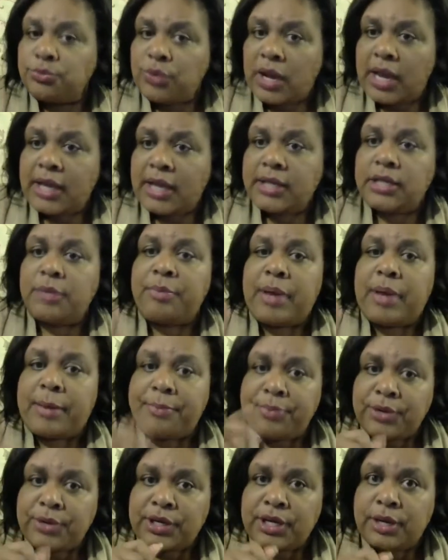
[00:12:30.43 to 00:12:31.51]
right? A little
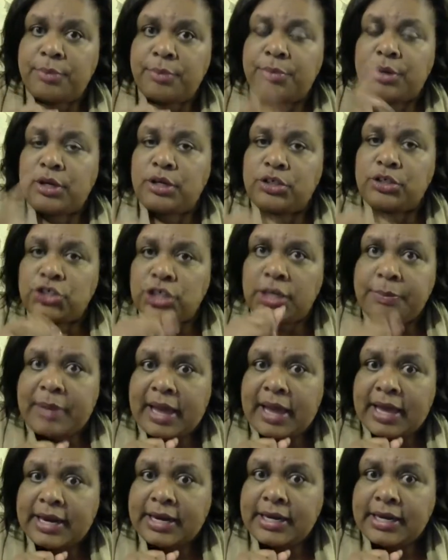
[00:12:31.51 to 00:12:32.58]
paprika, put a little chili
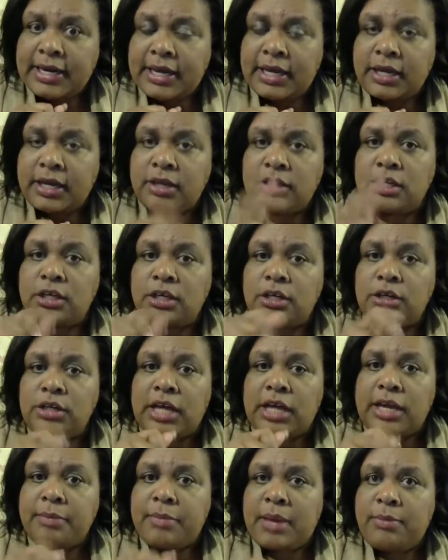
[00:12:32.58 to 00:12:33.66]
powder in there, a
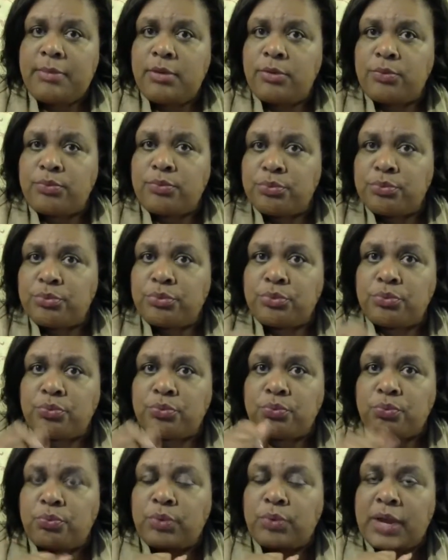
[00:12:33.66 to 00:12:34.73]
little like maybe
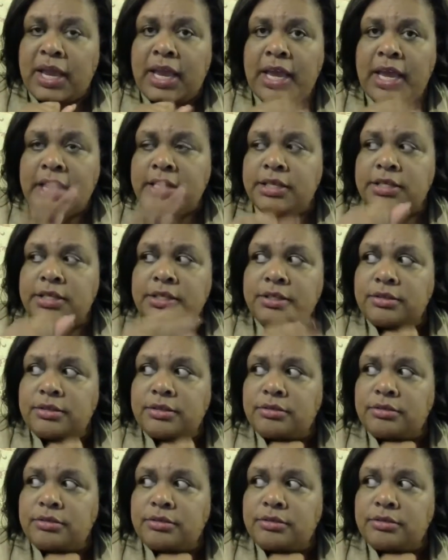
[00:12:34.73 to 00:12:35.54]
red